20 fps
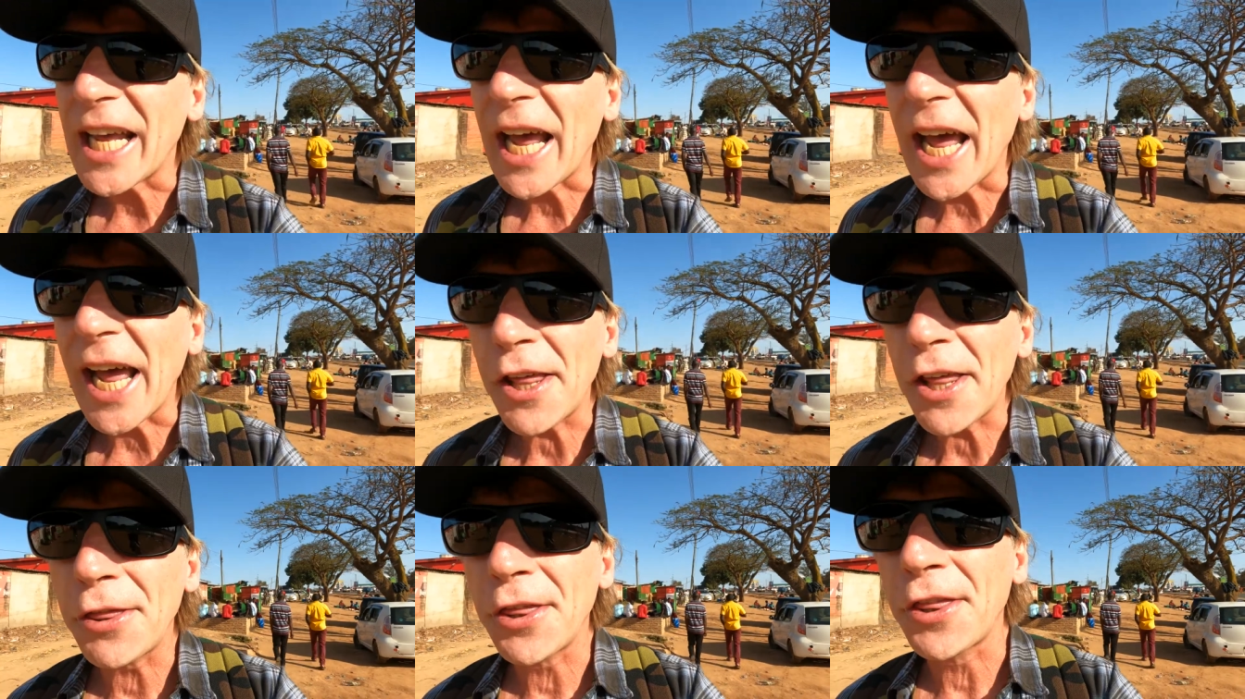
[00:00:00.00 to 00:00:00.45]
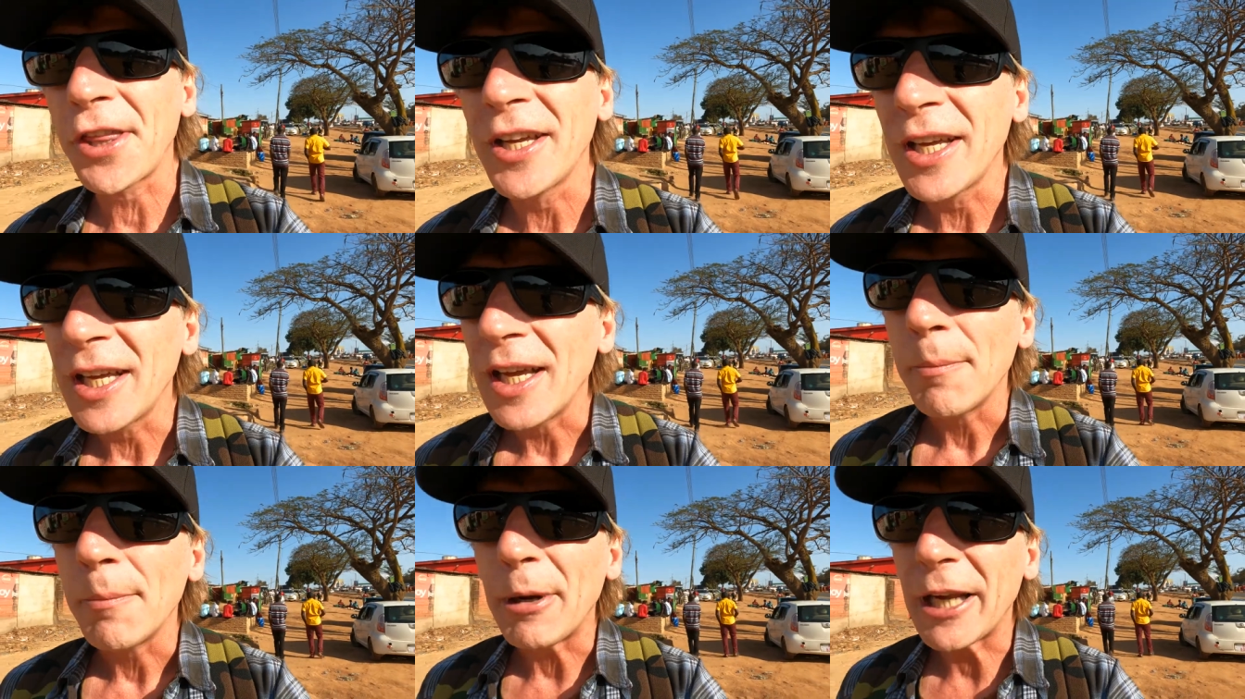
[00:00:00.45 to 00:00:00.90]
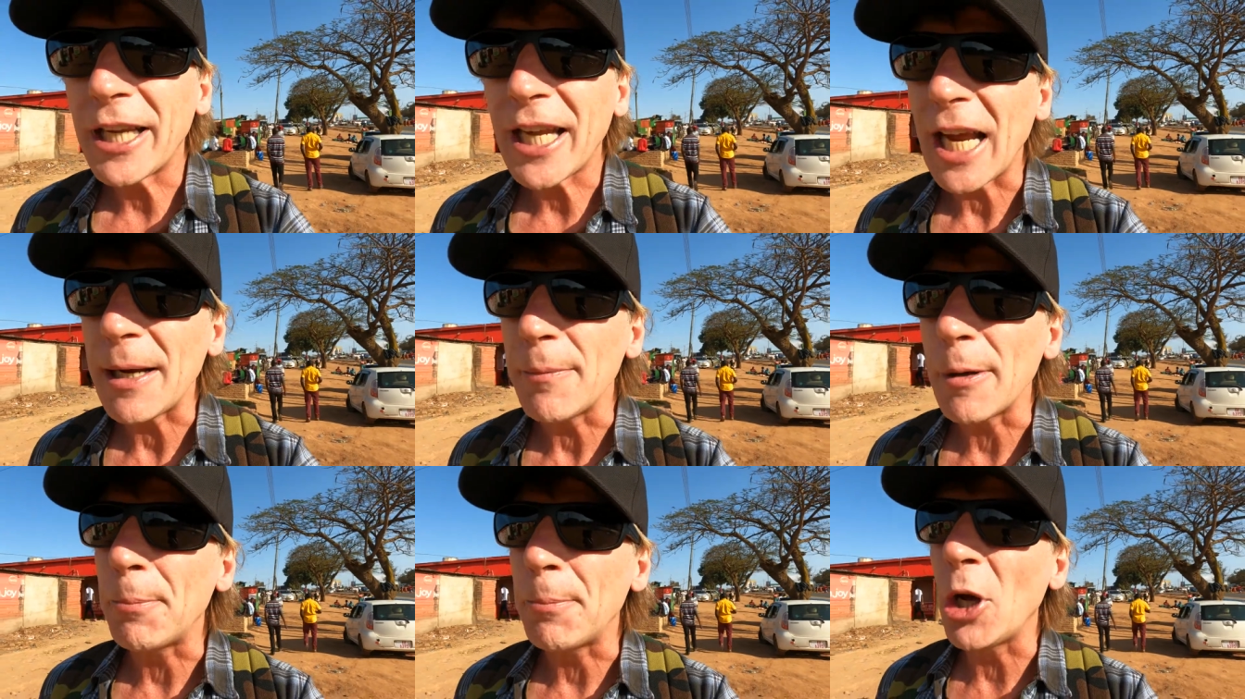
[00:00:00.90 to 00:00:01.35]
death
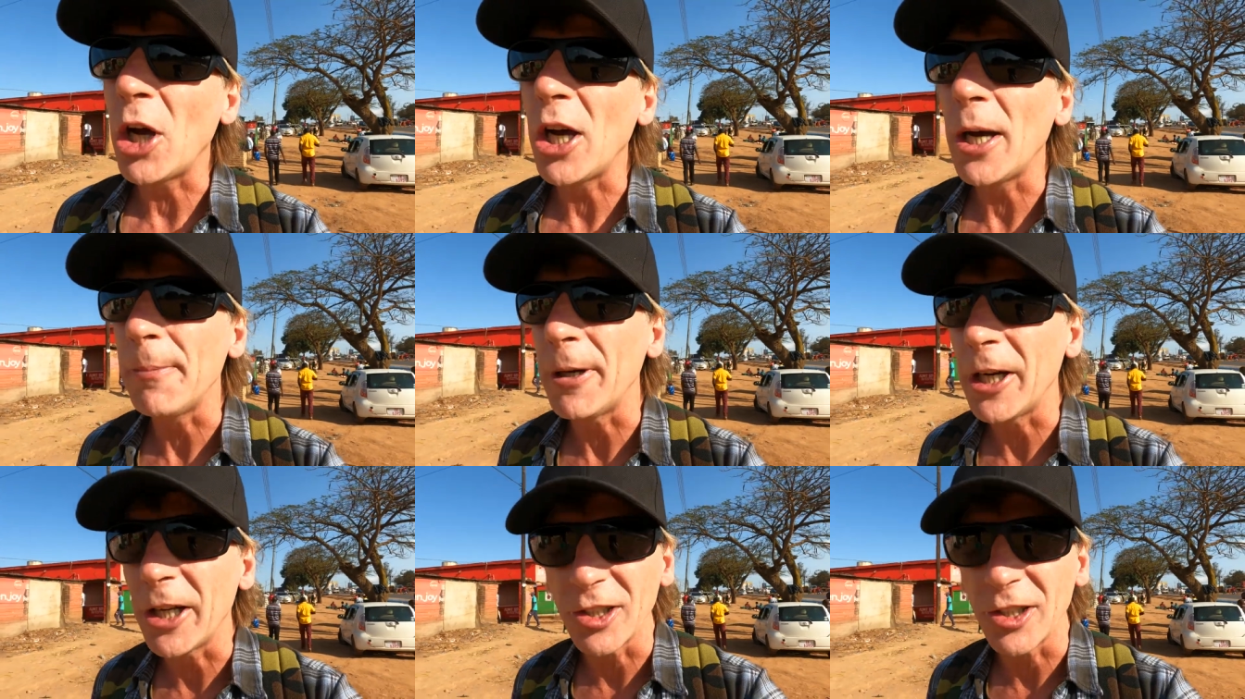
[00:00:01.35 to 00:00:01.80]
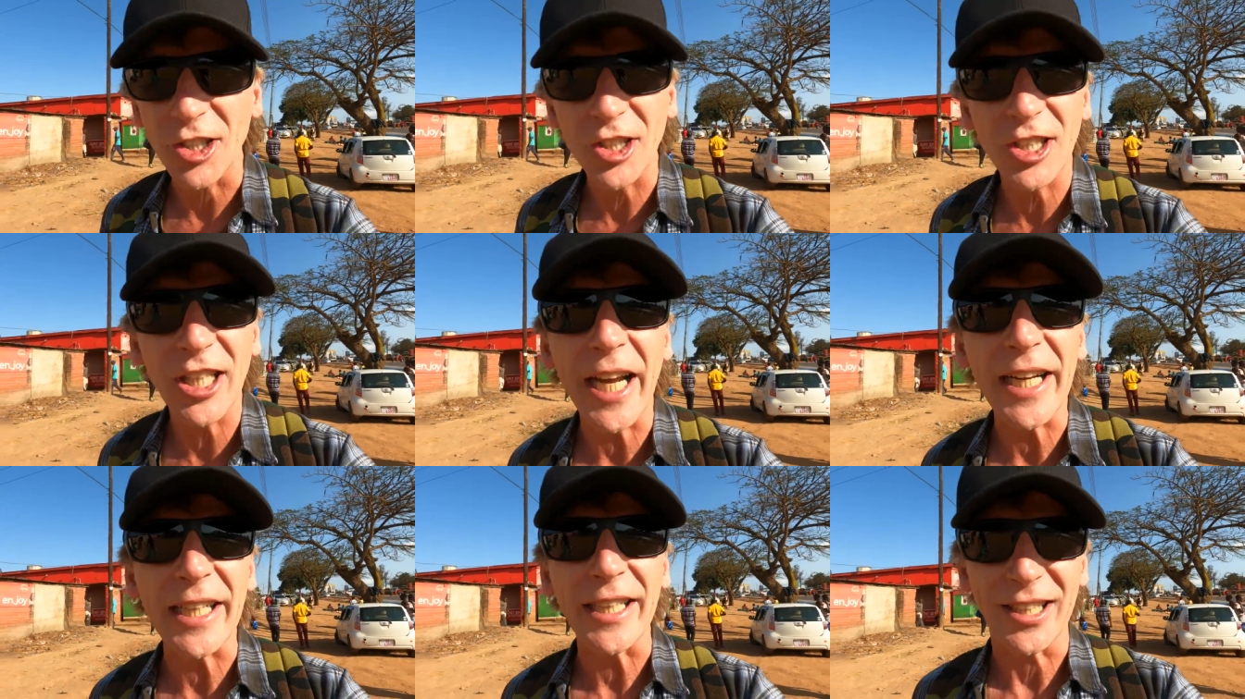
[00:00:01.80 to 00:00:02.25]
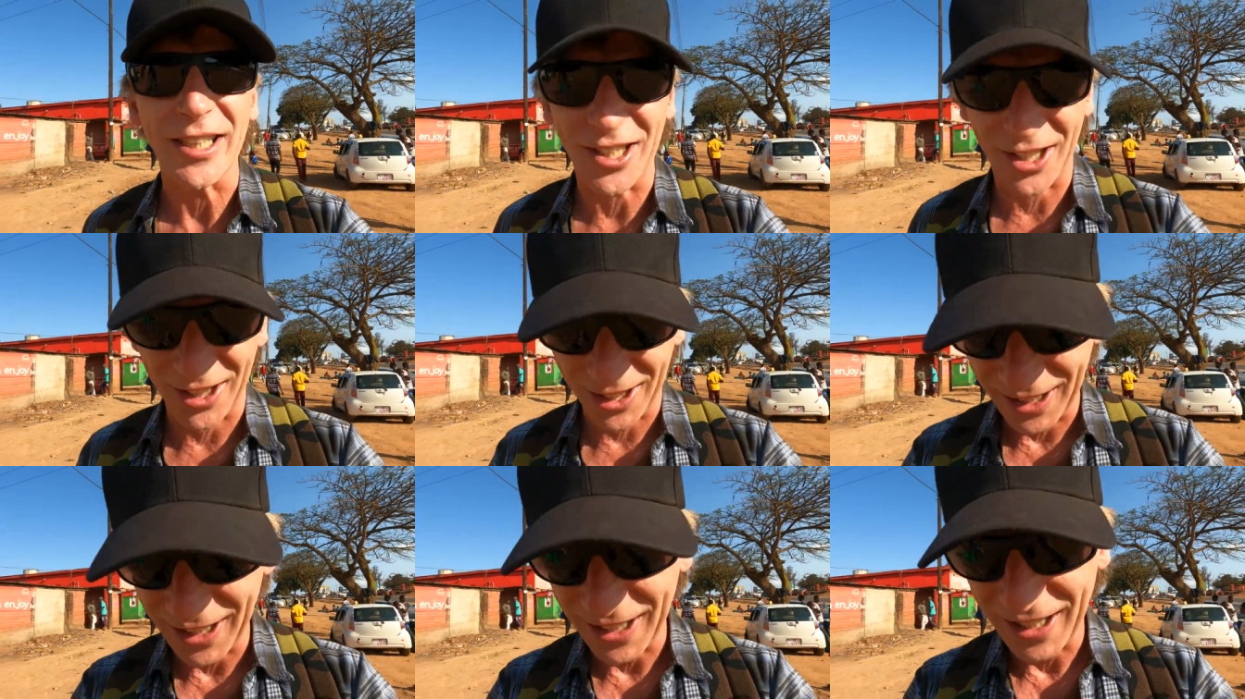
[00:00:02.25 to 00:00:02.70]
became a permanent
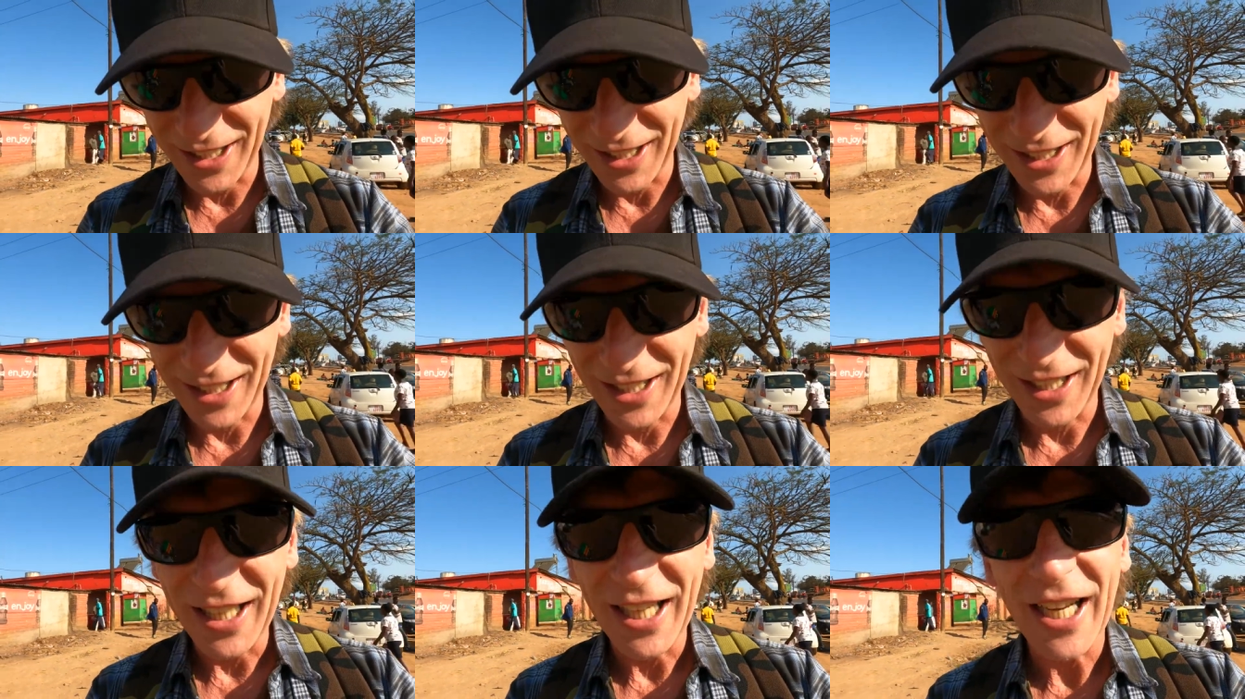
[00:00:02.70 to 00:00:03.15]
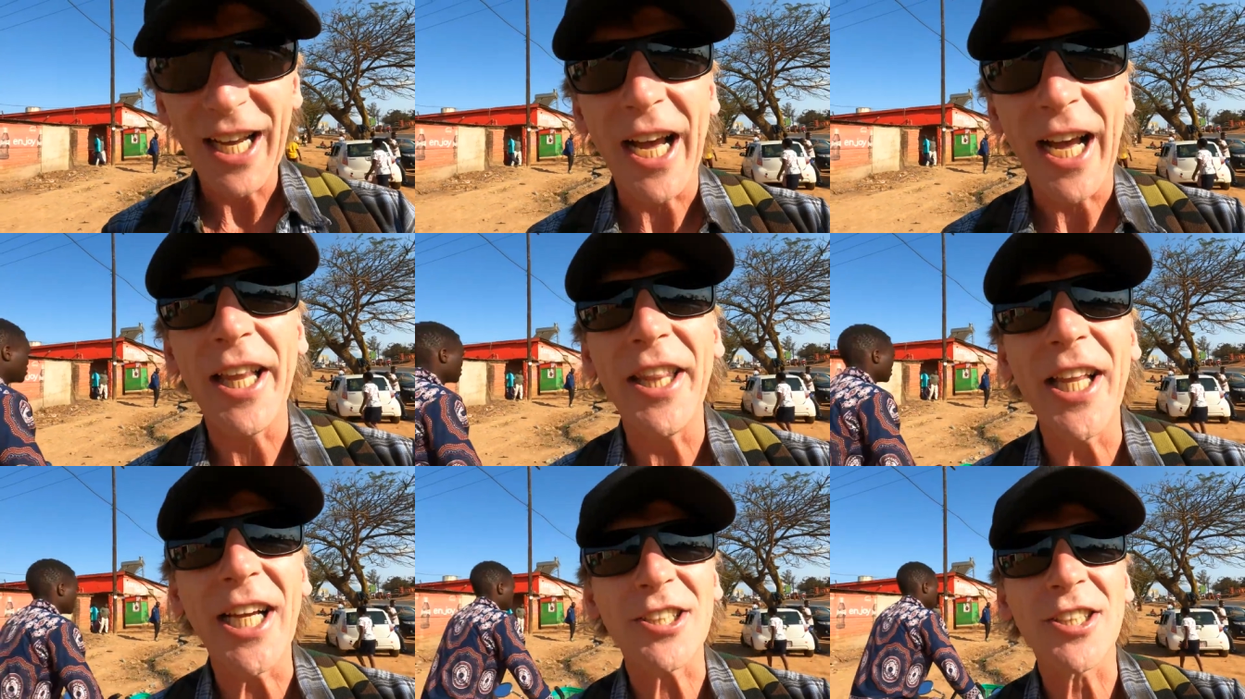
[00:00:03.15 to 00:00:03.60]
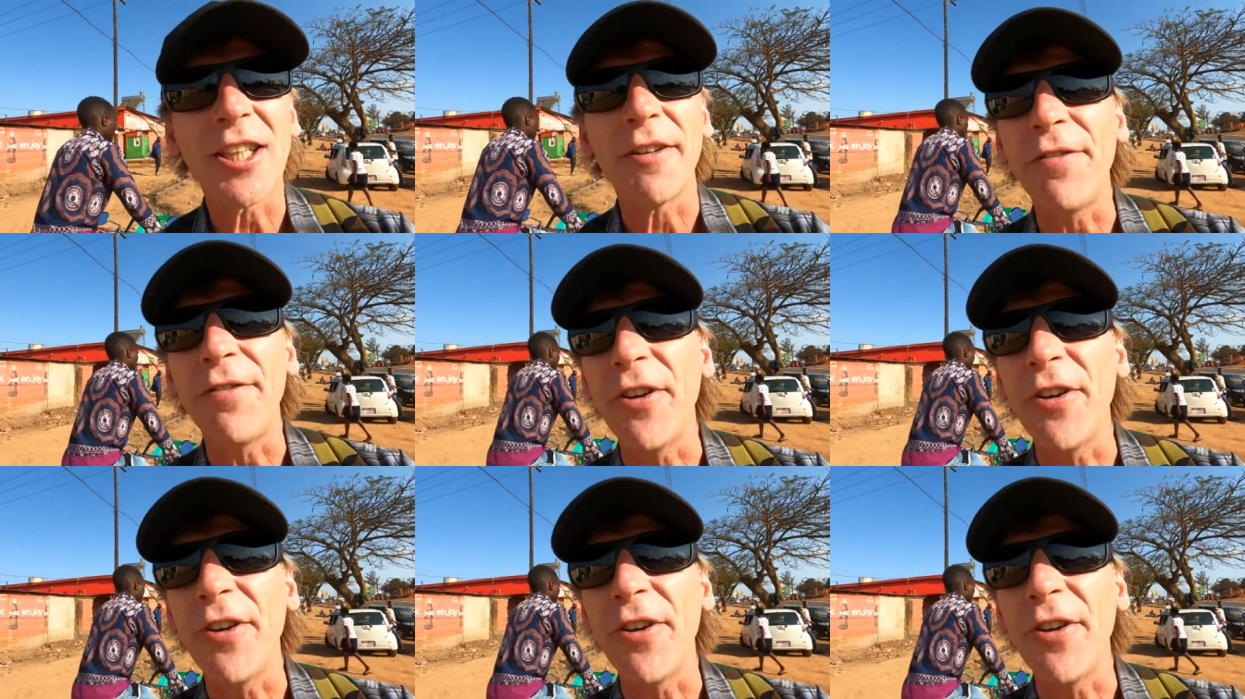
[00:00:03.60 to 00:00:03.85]
state. And that's the